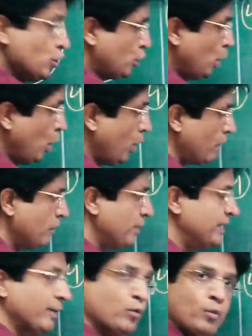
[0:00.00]
slower will
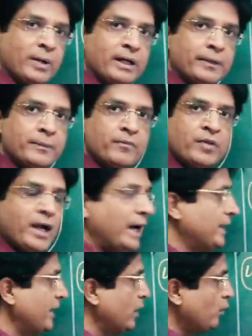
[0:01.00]
be the movement.
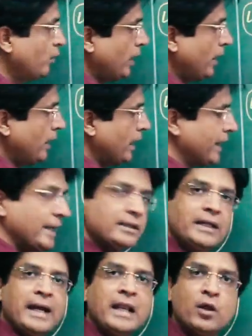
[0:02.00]
I'll take
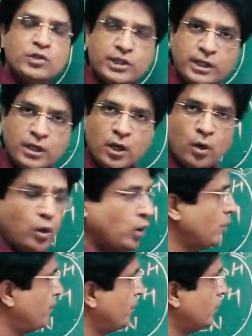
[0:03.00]
again the analogy
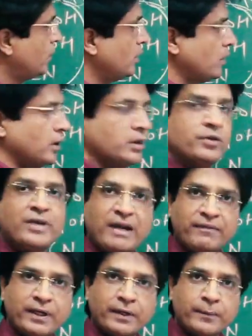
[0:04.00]
of
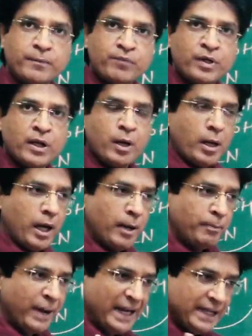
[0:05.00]
traffic.
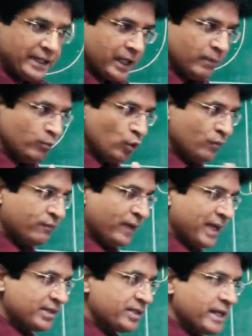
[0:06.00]
A bike can move
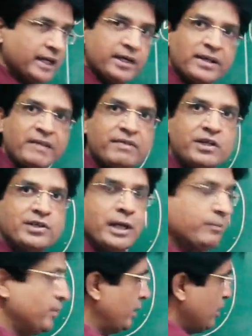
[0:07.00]
faster in a traffic
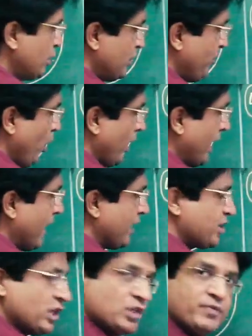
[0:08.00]
jam. Smaller
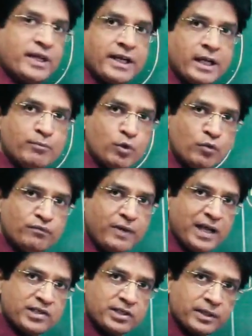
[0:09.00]
hydration sphere can move
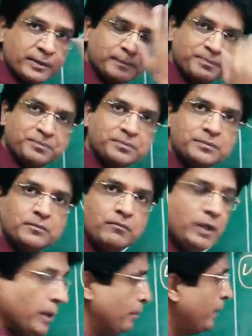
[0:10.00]
faster.
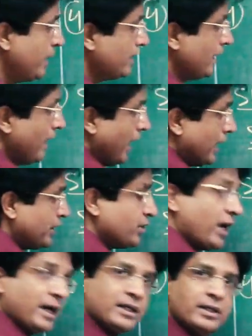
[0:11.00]
But a
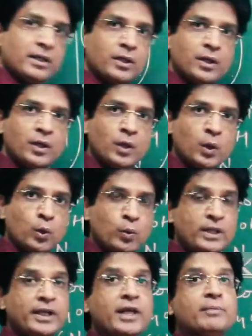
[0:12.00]
truck
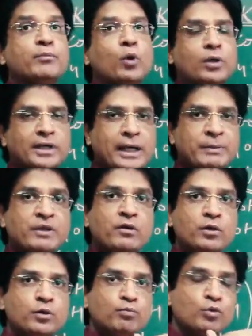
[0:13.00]
will take more time, it
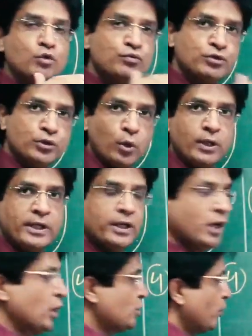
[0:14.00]
will move
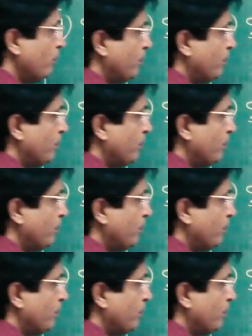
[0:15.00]
slowly. So